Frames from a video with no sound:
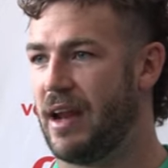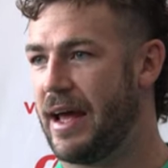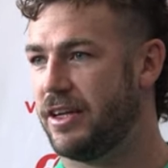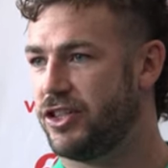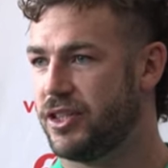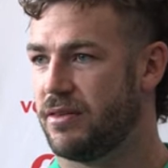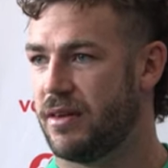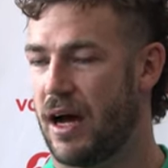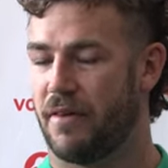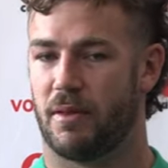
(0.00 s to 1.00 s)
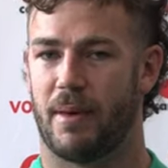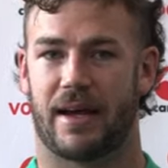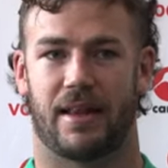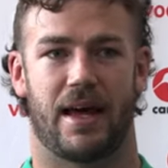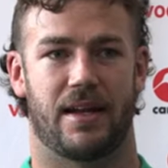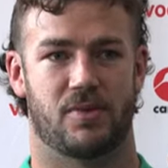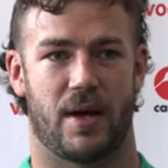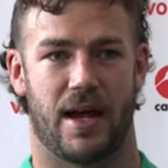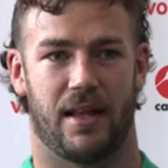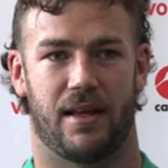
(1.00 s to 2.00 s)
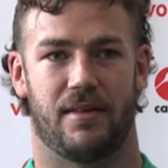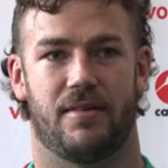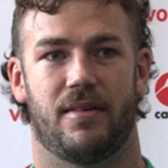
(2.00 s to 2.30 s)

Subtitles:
edge off the back of that as well.